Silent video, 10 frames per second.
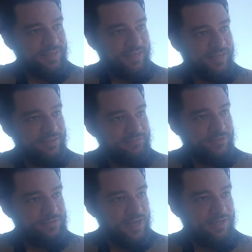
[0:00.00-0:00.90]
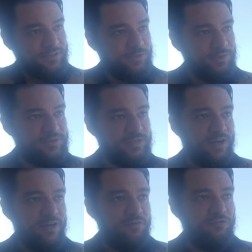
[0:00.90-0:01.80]
thing if you take it to its
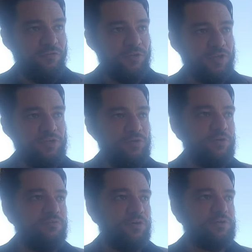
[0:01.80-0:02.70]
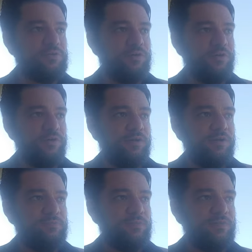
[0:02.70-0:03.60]
fully universal
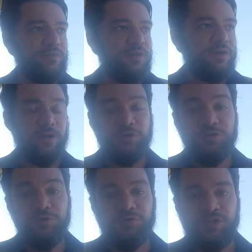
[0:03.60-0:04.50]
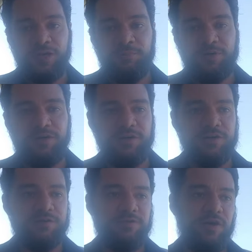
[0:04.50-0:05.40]
conclusion,
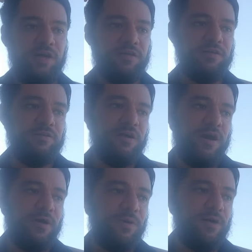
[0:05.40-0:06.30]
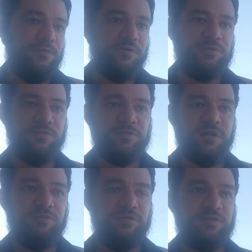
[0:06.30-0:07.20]
because, you know, I can talk about a person who
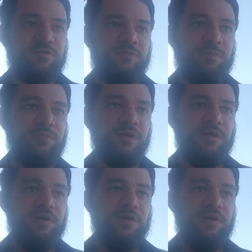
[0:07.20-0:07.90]
suffers from